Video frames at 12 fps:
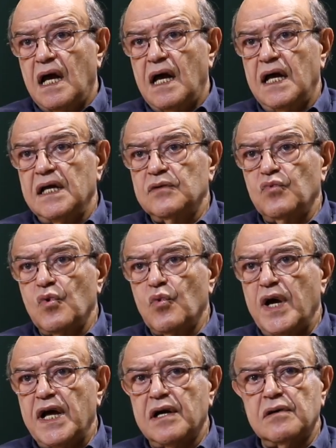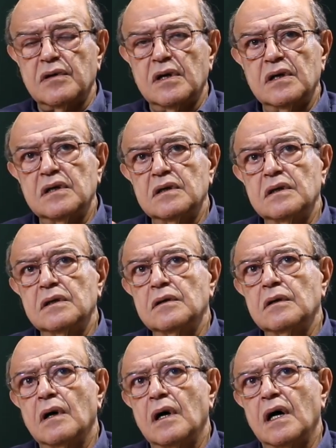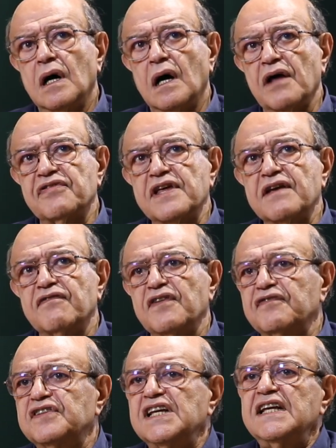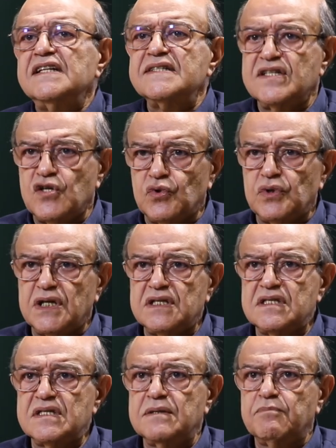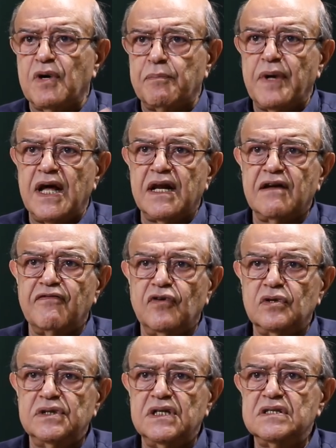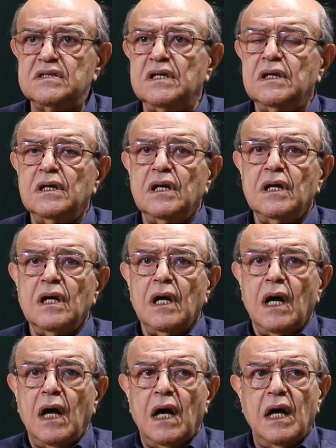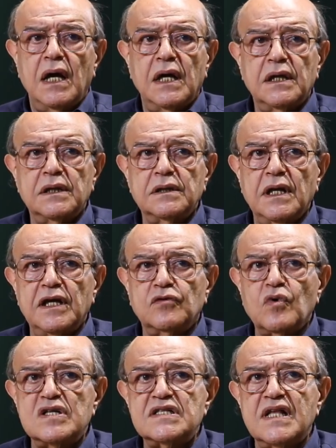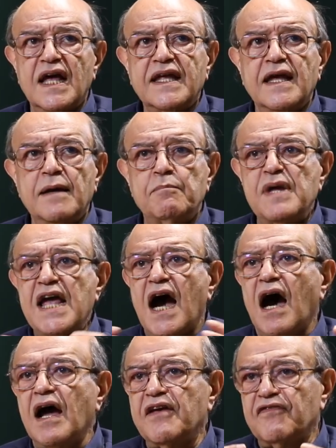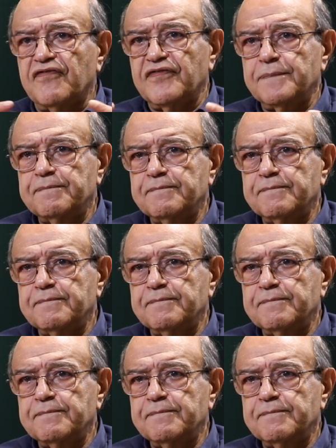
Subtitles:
and we were, I think, 15 students preparing for this. And it was like a beehive,